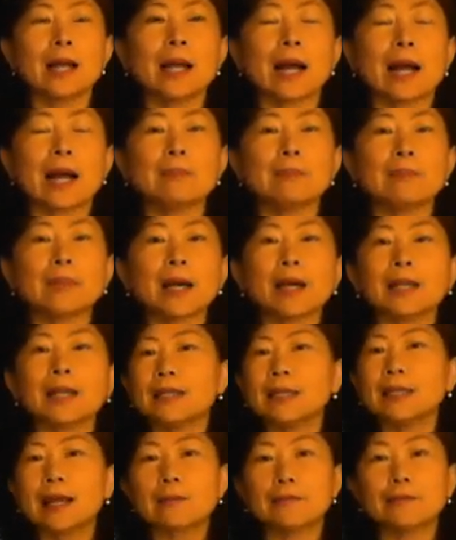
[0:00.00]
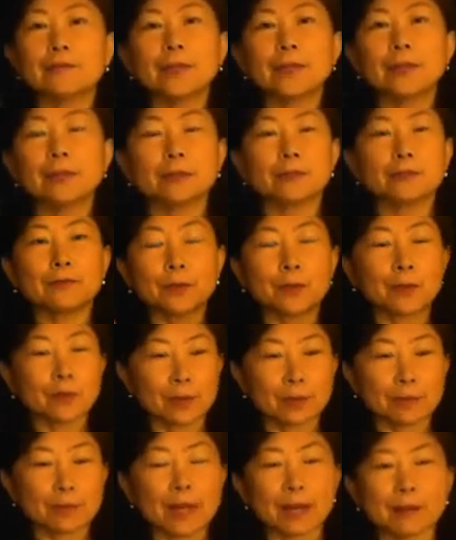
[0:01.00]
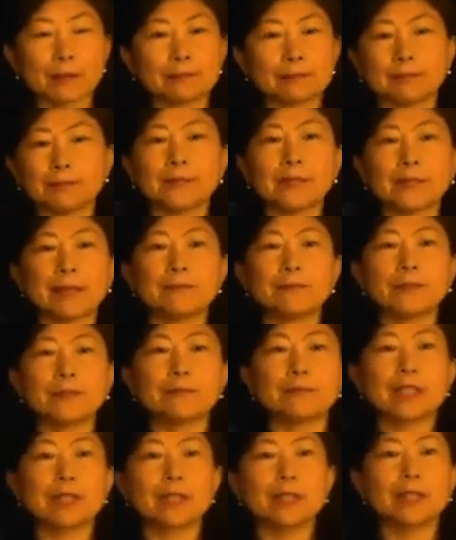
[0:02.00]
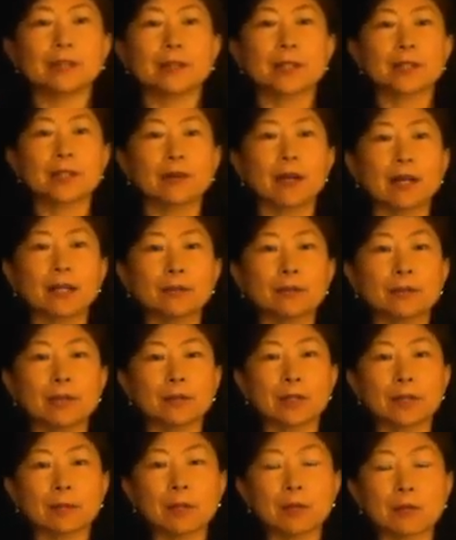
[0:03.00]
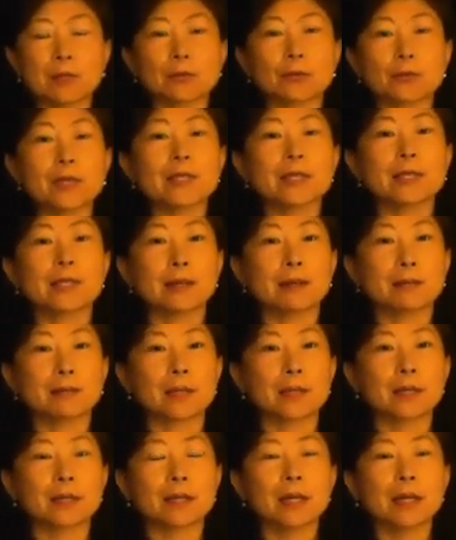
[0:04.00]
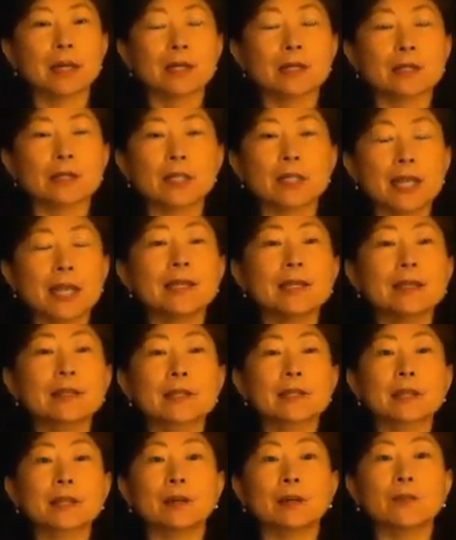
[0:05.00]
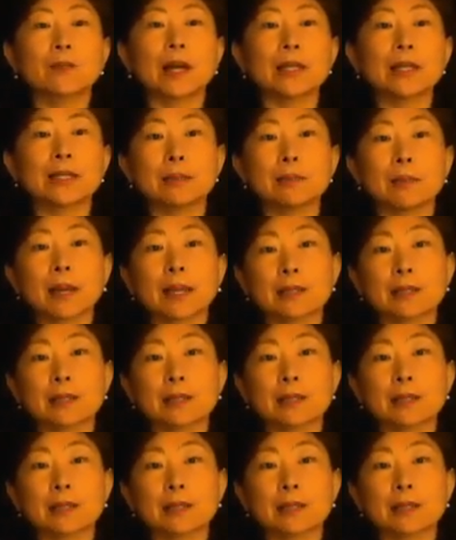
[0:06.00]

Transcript: I'm not in that field for about 10, 15 years, so I don't know the most recent number. So 10 years ago, when I did my